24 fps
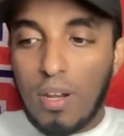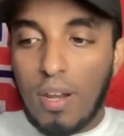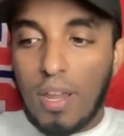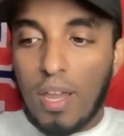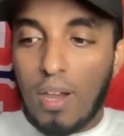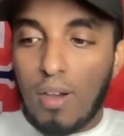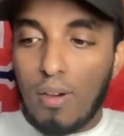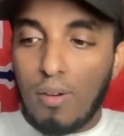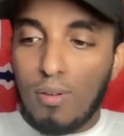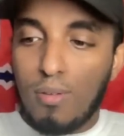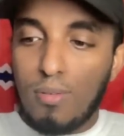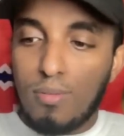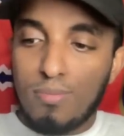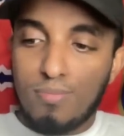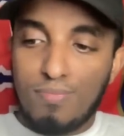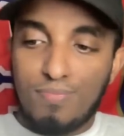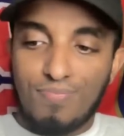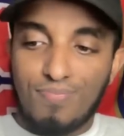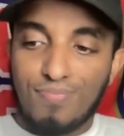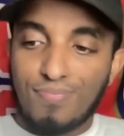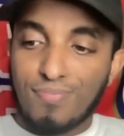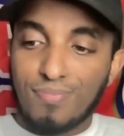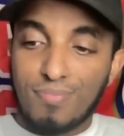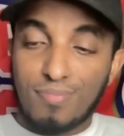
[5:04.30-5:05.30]
Now,
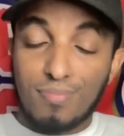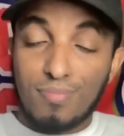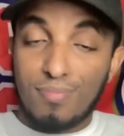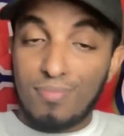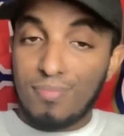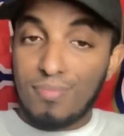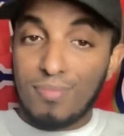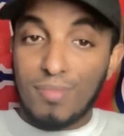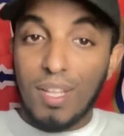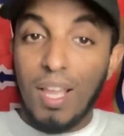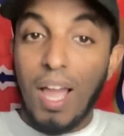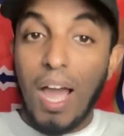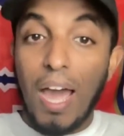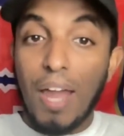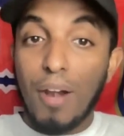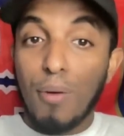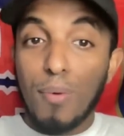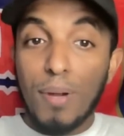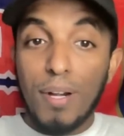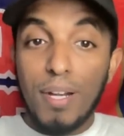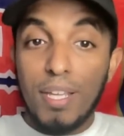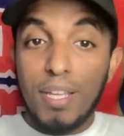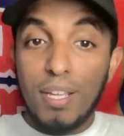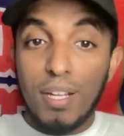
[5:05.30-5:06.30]
I
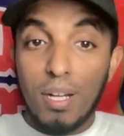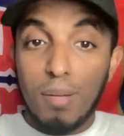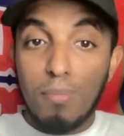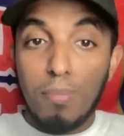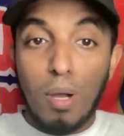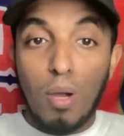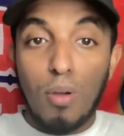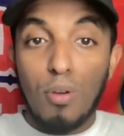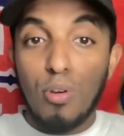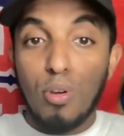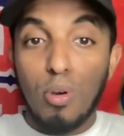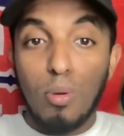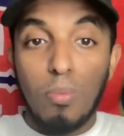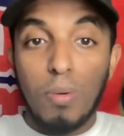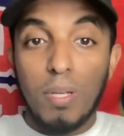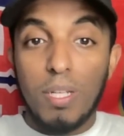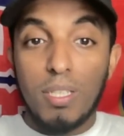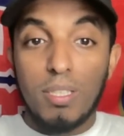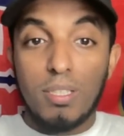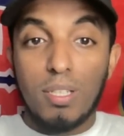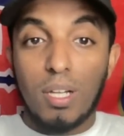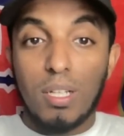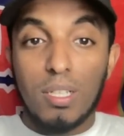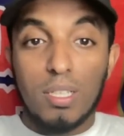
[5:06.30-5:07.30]
don't want to hear about
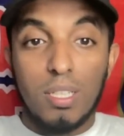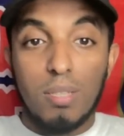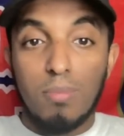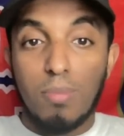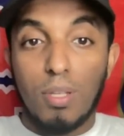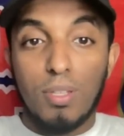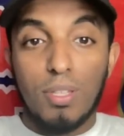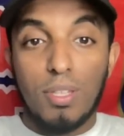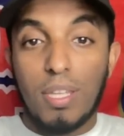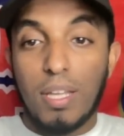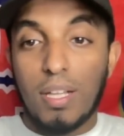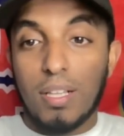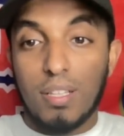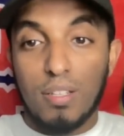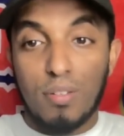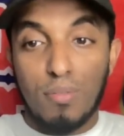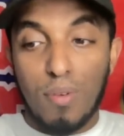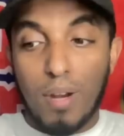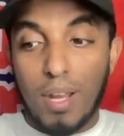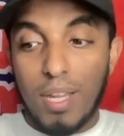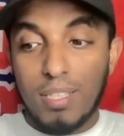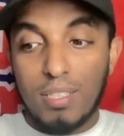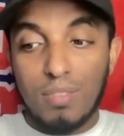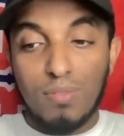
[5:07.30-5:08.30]
nobody talking about Declan
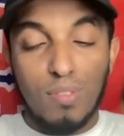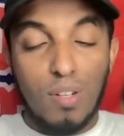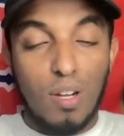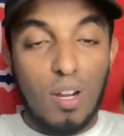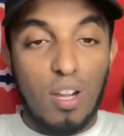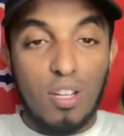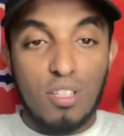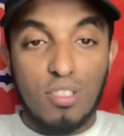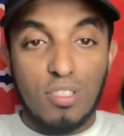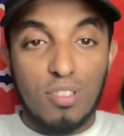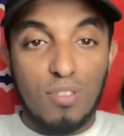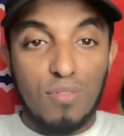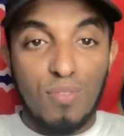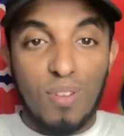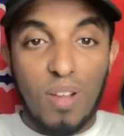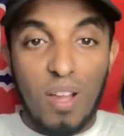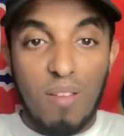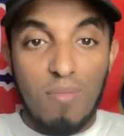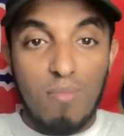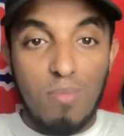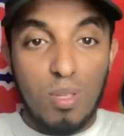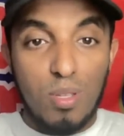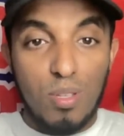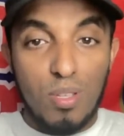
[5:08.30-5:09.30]
Rice for
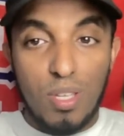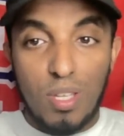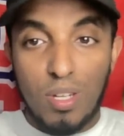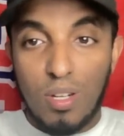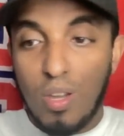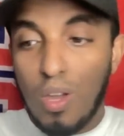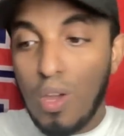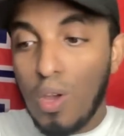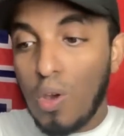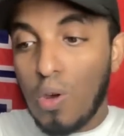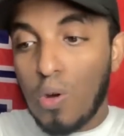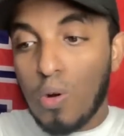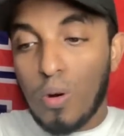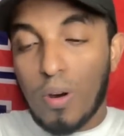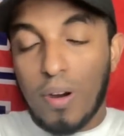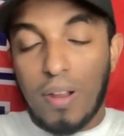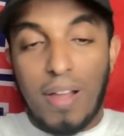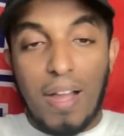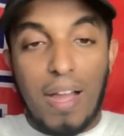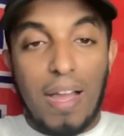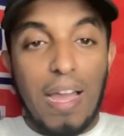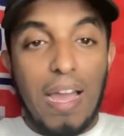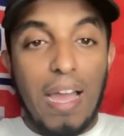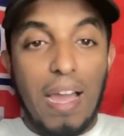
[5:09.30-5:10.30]
105 million or
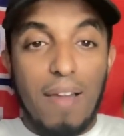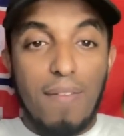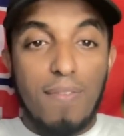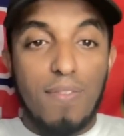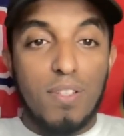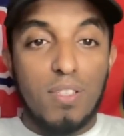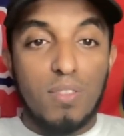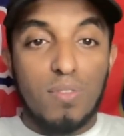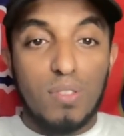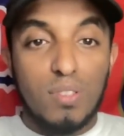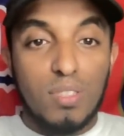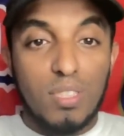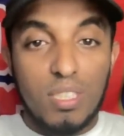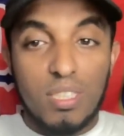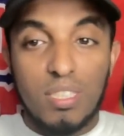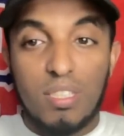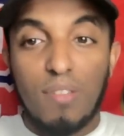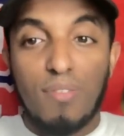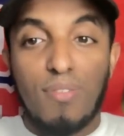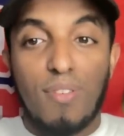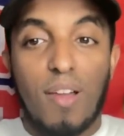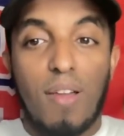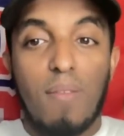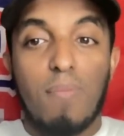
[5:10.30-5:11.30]
Kai Havertz for
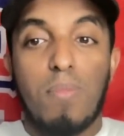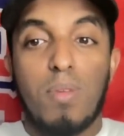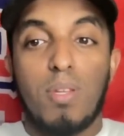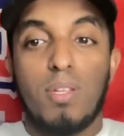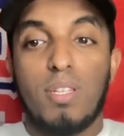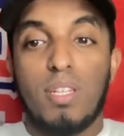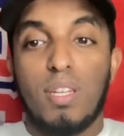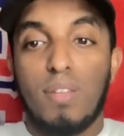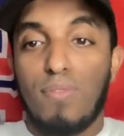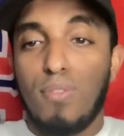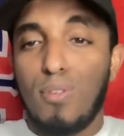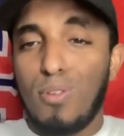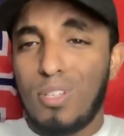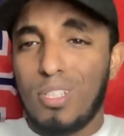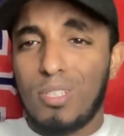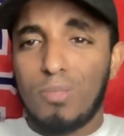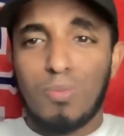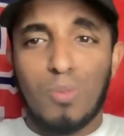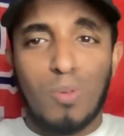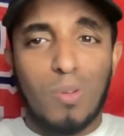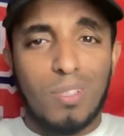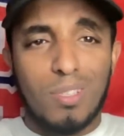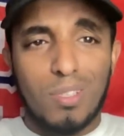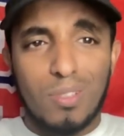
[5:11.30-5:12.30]
65 million. If Lucas
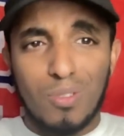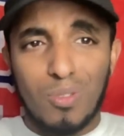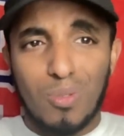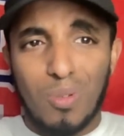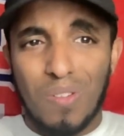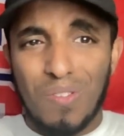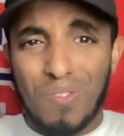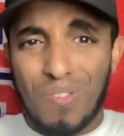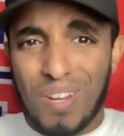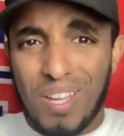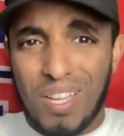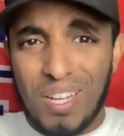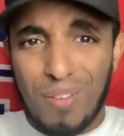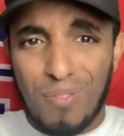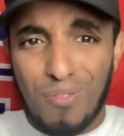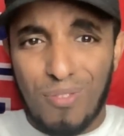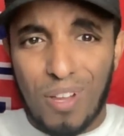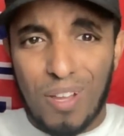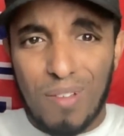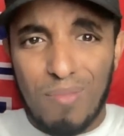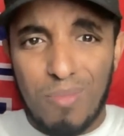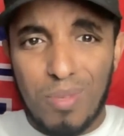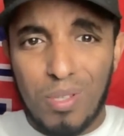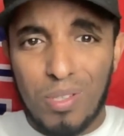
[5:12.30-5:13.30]
Paqueta is going for
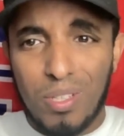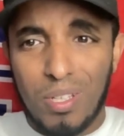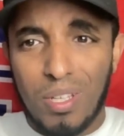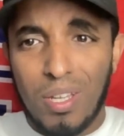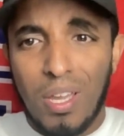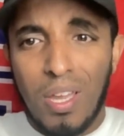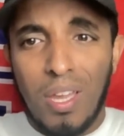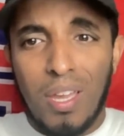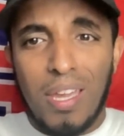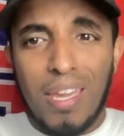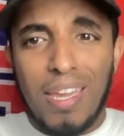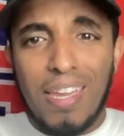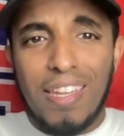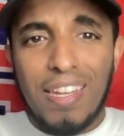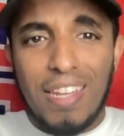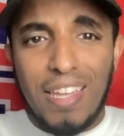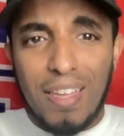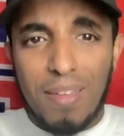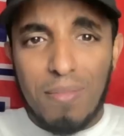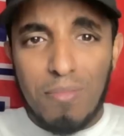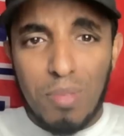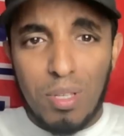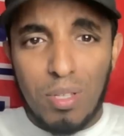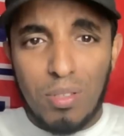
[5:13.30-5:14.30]
85 million,
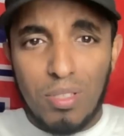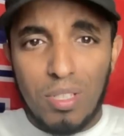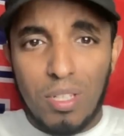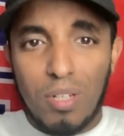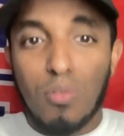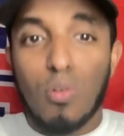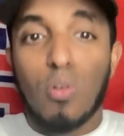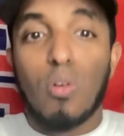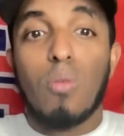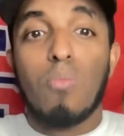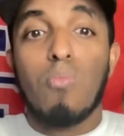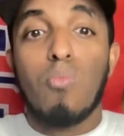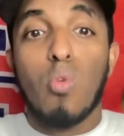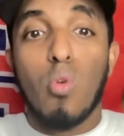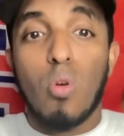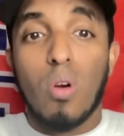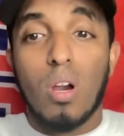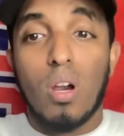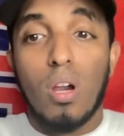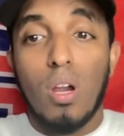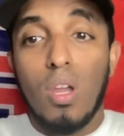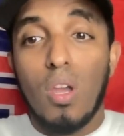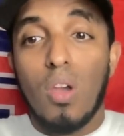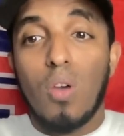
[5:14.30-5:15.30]
88 million or
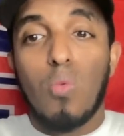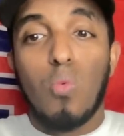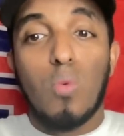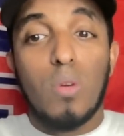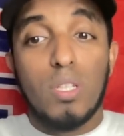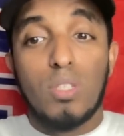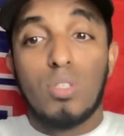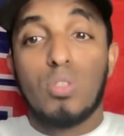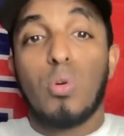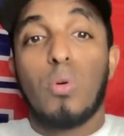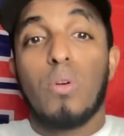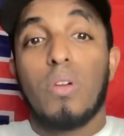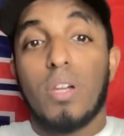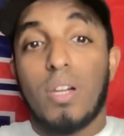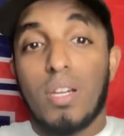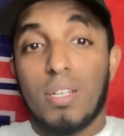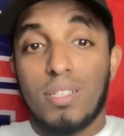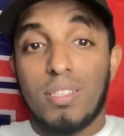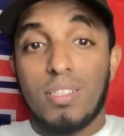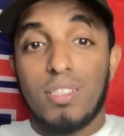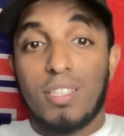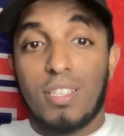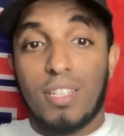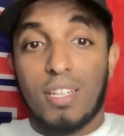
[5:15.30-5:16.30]
more, what is going
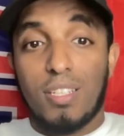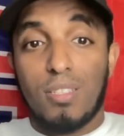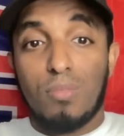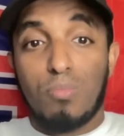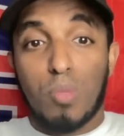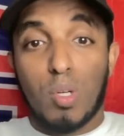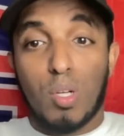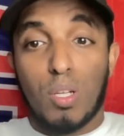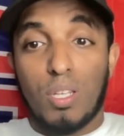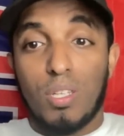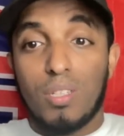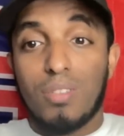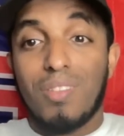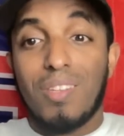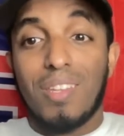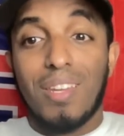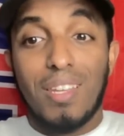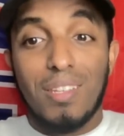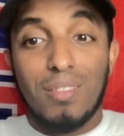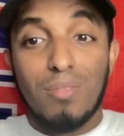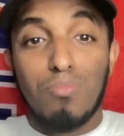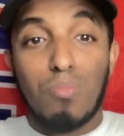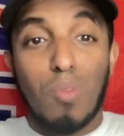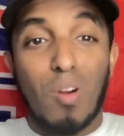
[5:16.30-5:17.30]
on in today's market?
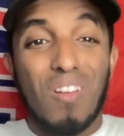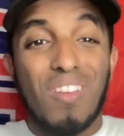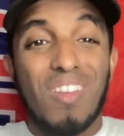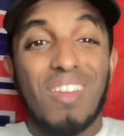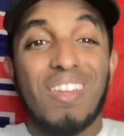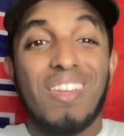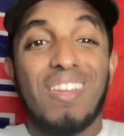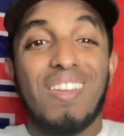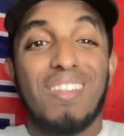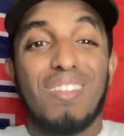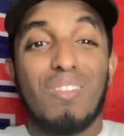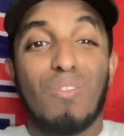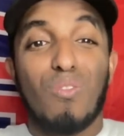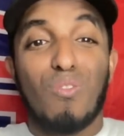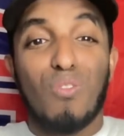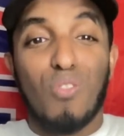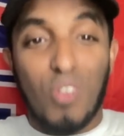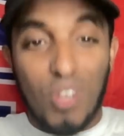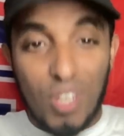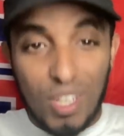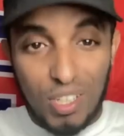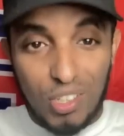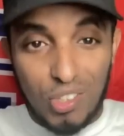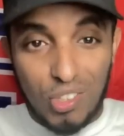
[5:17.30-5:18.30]
Today's market is
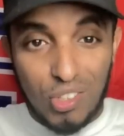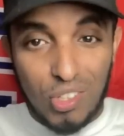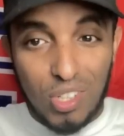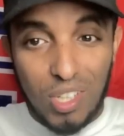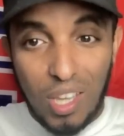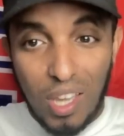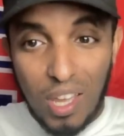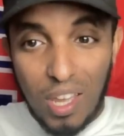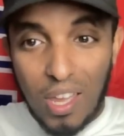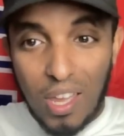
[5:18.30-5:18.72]
finished.